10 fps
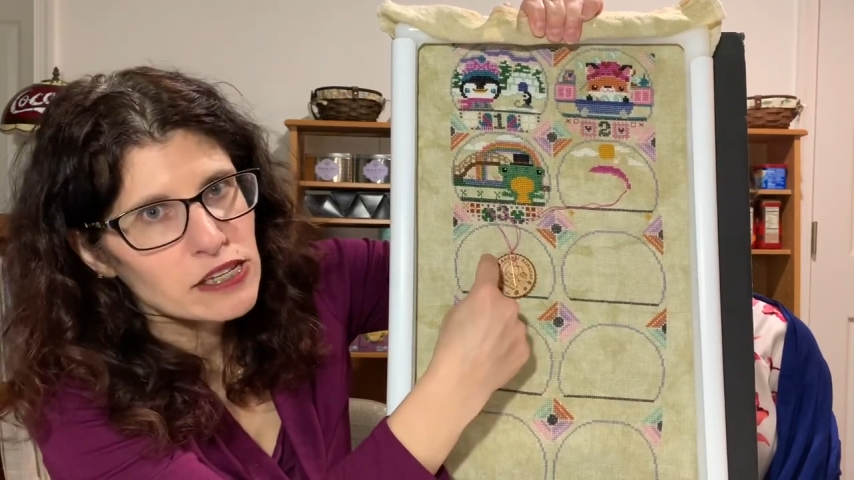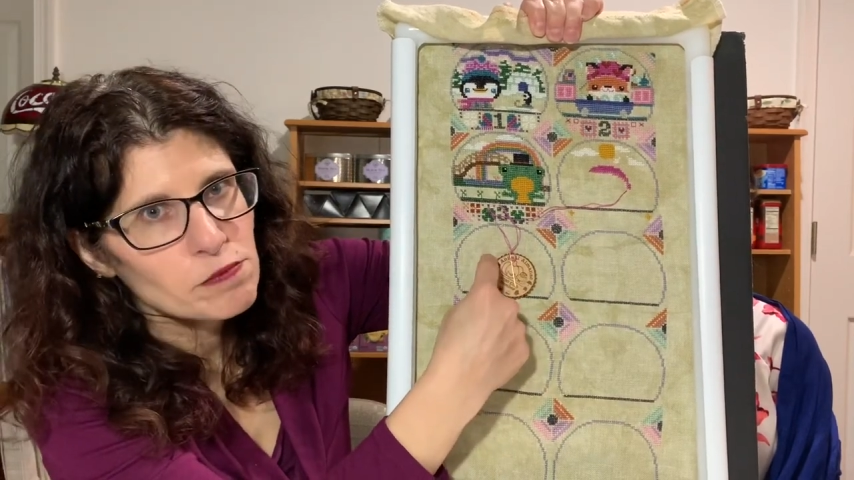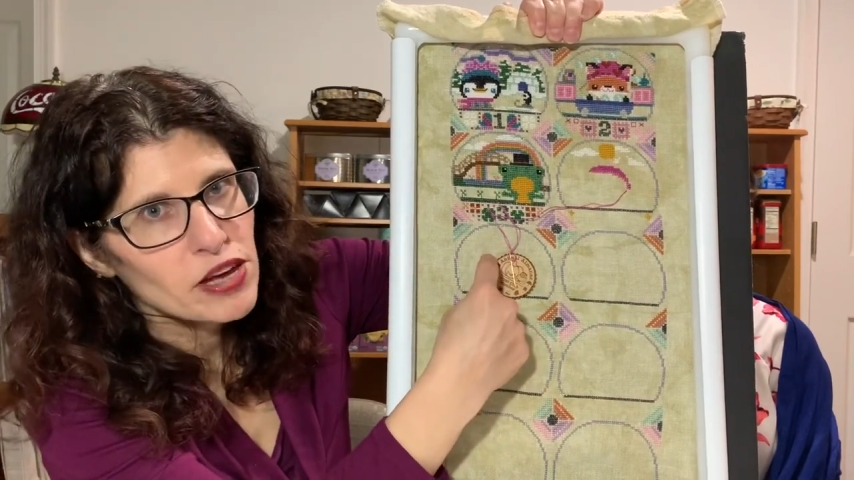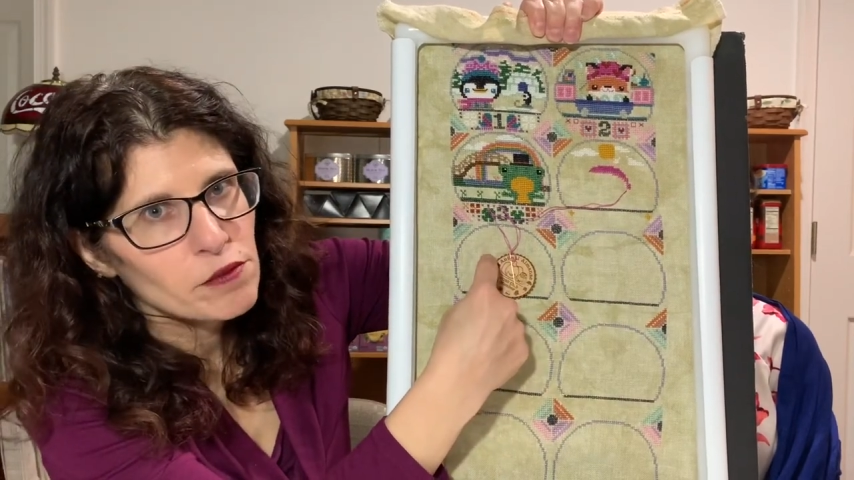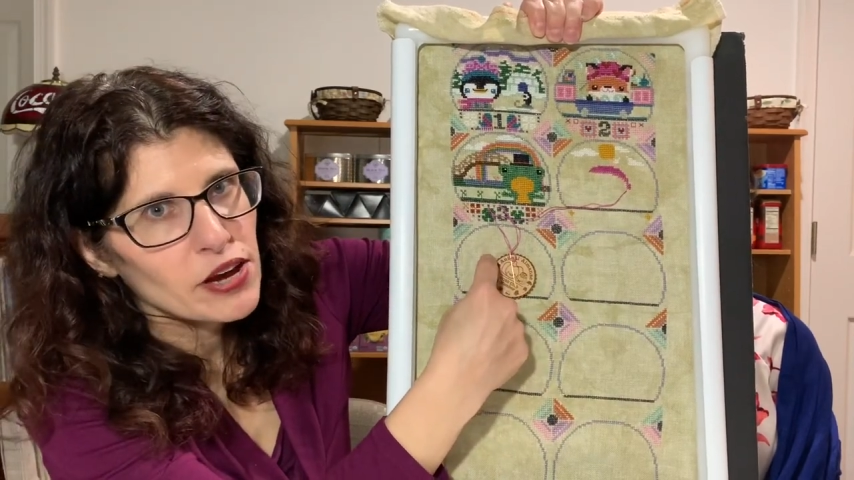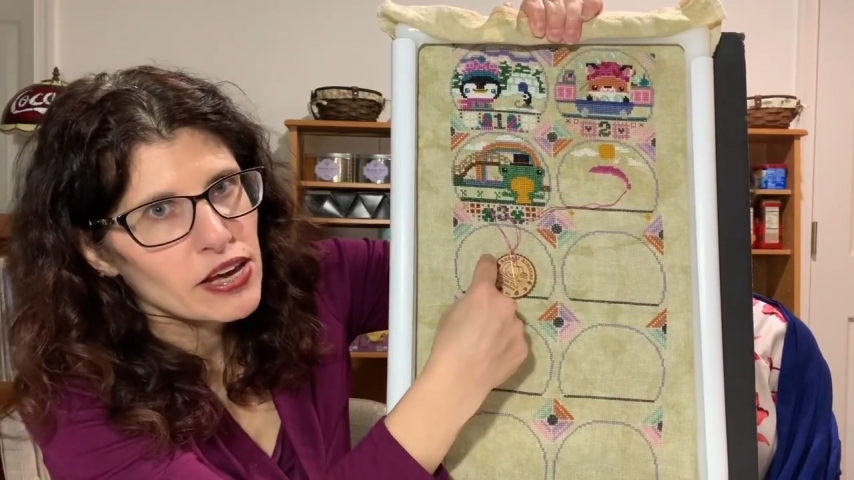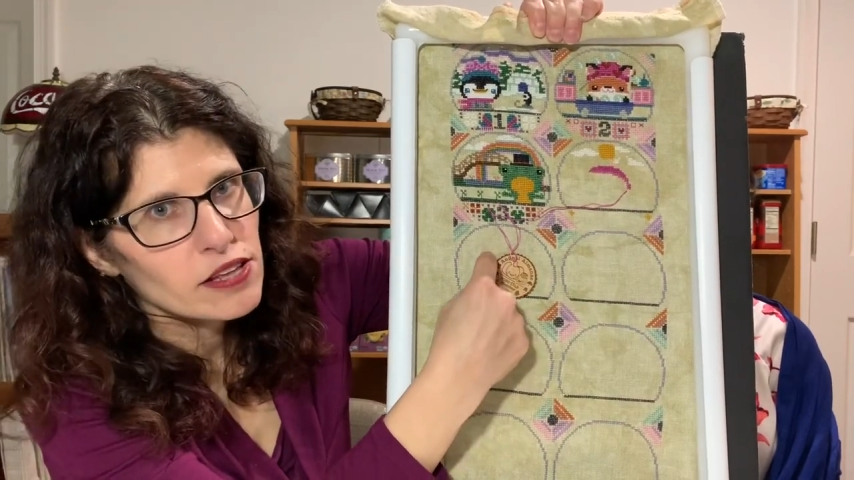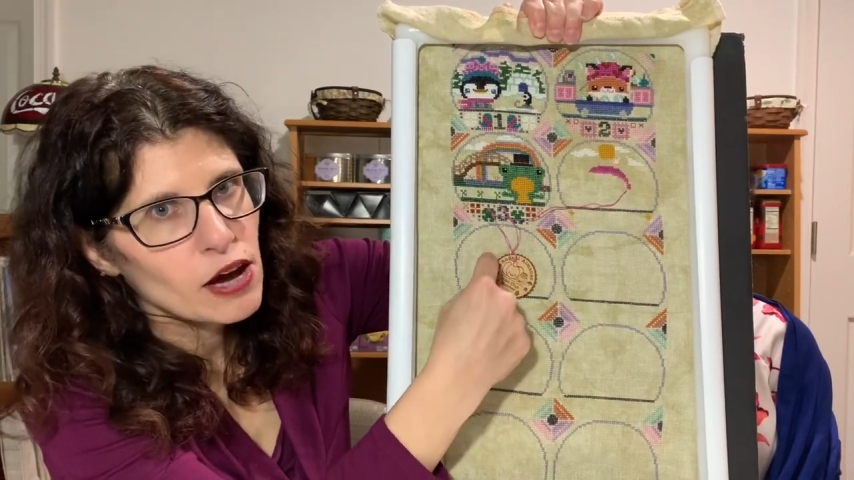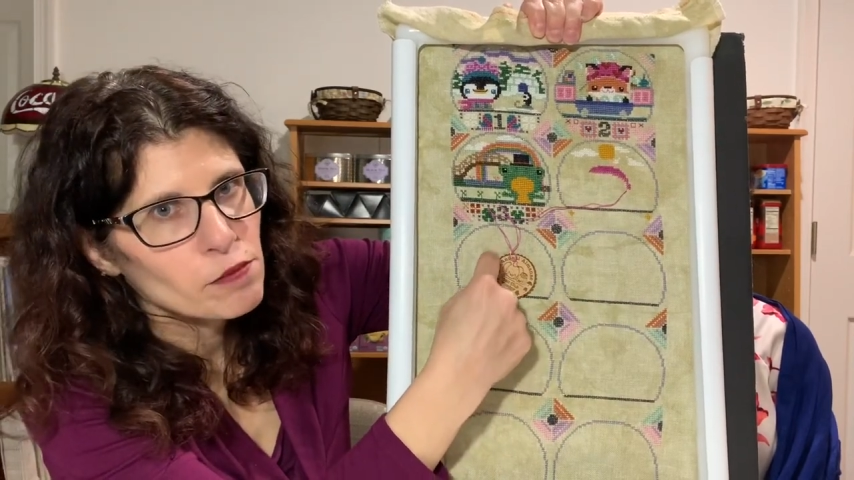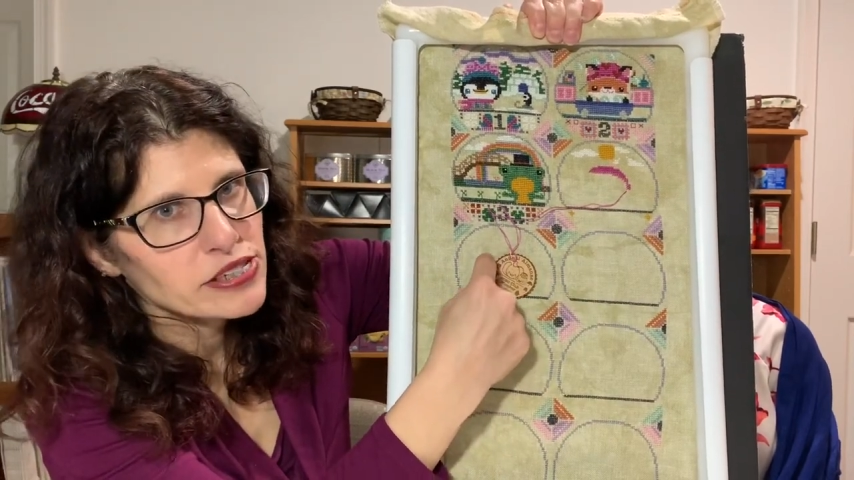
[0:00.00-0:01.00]
by the way.
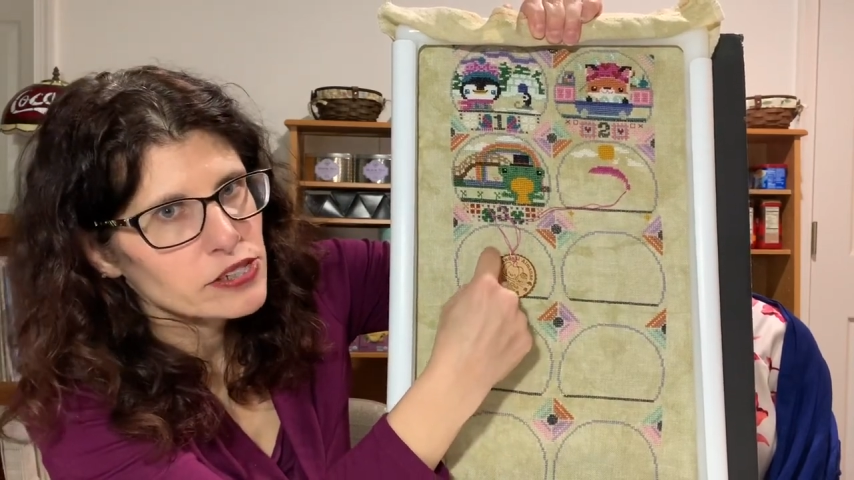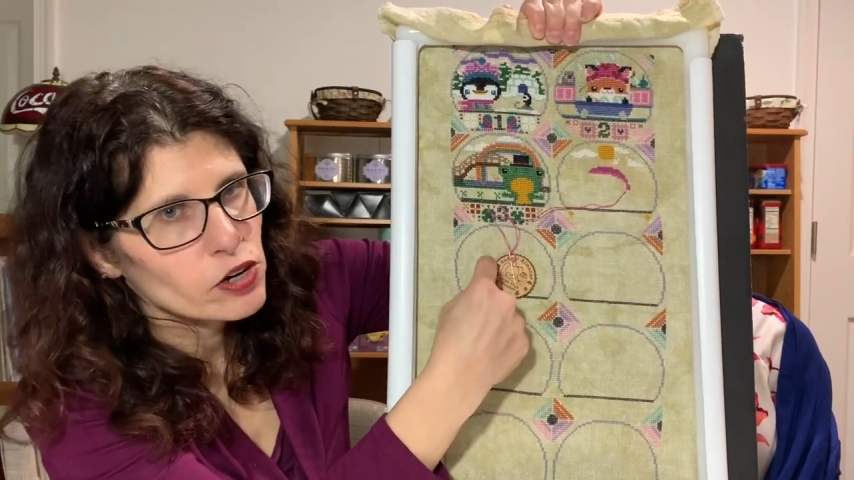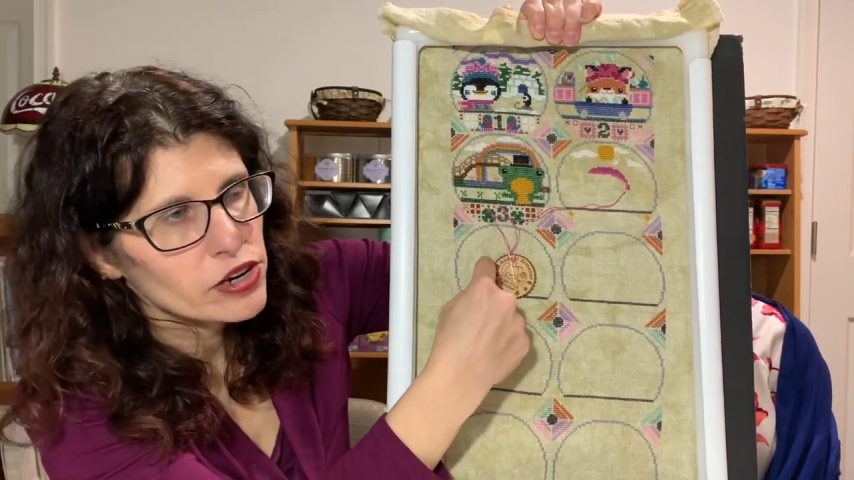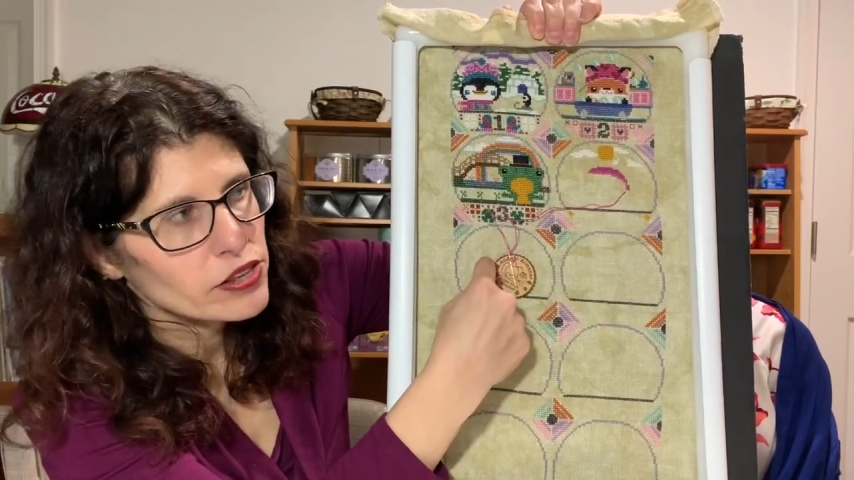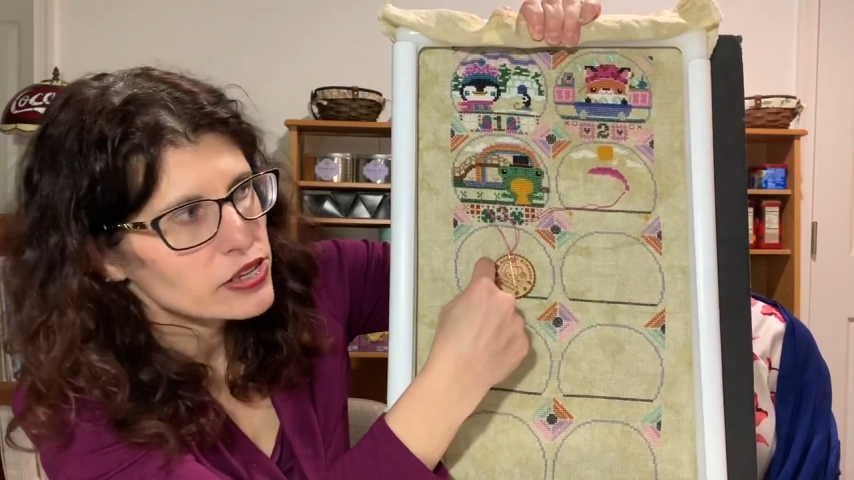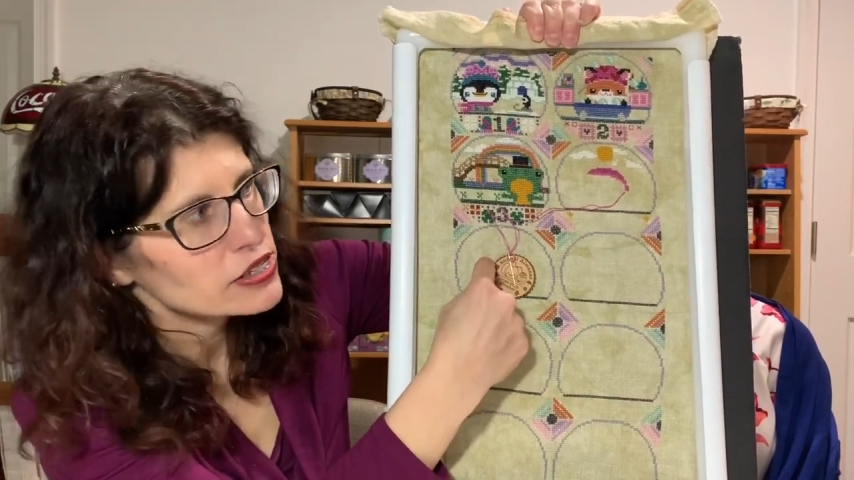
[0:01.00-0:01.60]
I'll be starting this